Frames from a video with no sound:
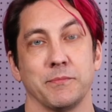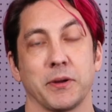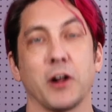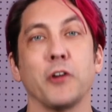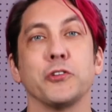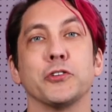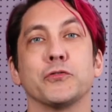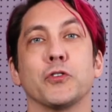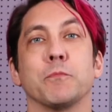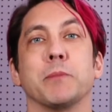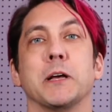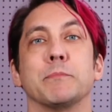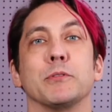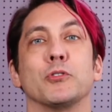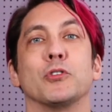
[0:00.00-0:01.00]
but also for
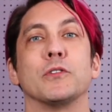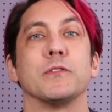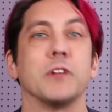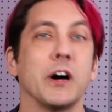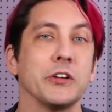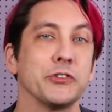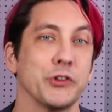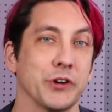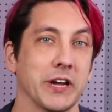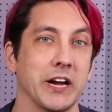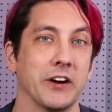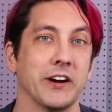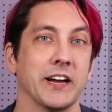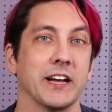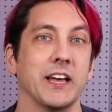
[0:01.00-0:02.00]
people who have lost their
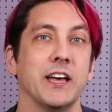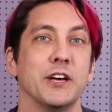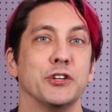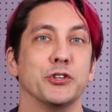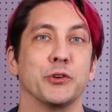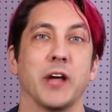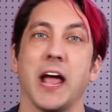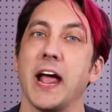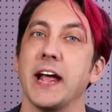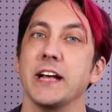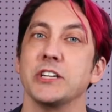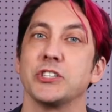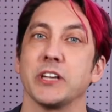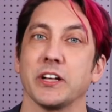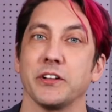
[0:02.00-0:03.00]
hearing due to
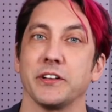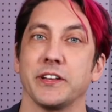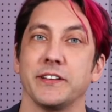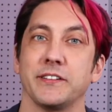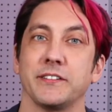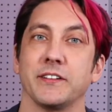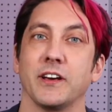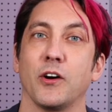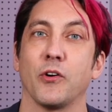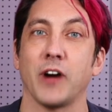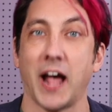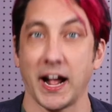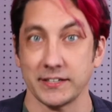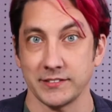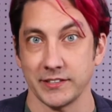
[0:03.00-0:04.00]
age, illness,
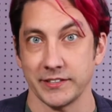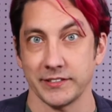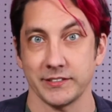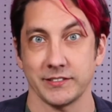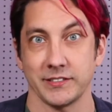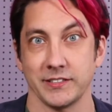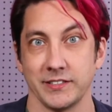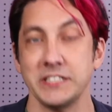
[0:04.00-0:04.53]
or accident.